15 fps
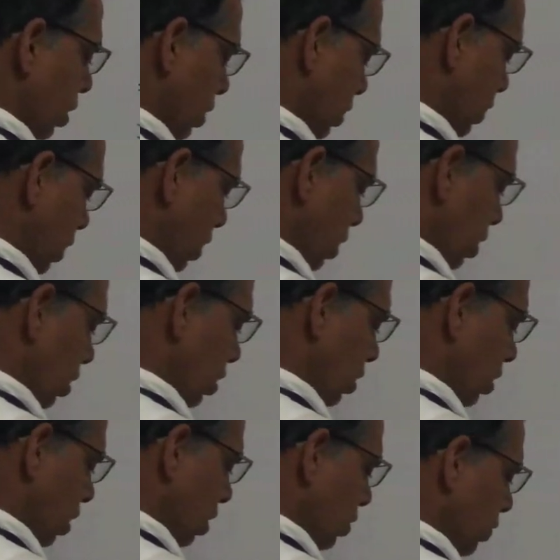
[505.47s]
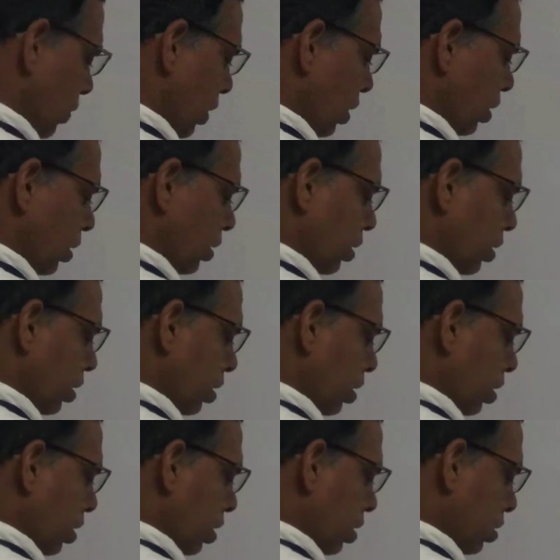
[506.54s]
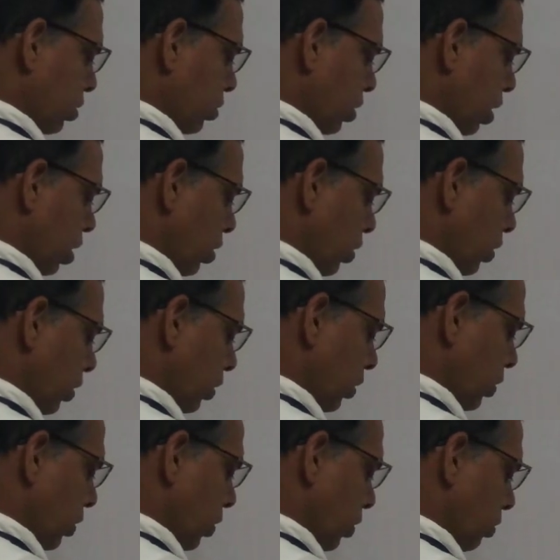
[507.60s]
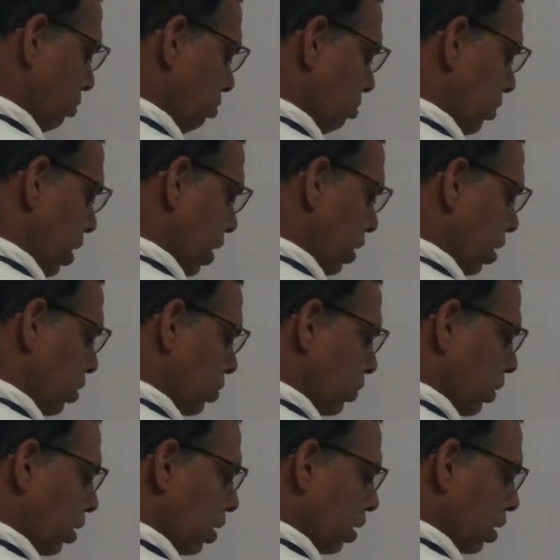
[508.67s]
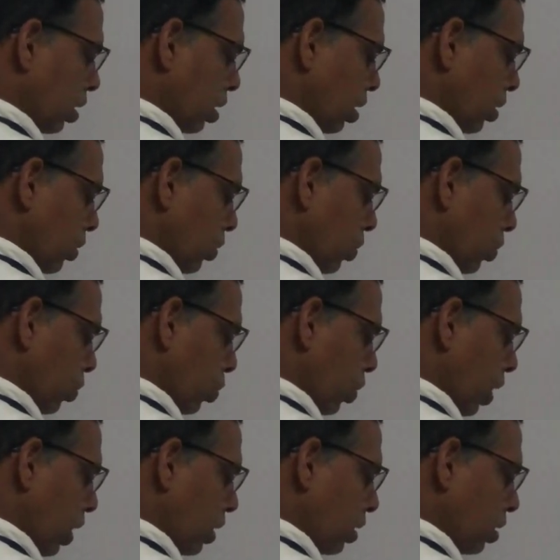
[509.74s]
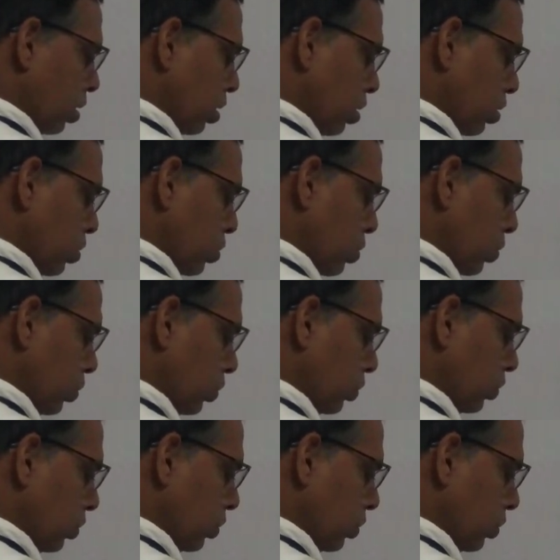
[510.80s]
See this one, 0, minus 1, 1, 2.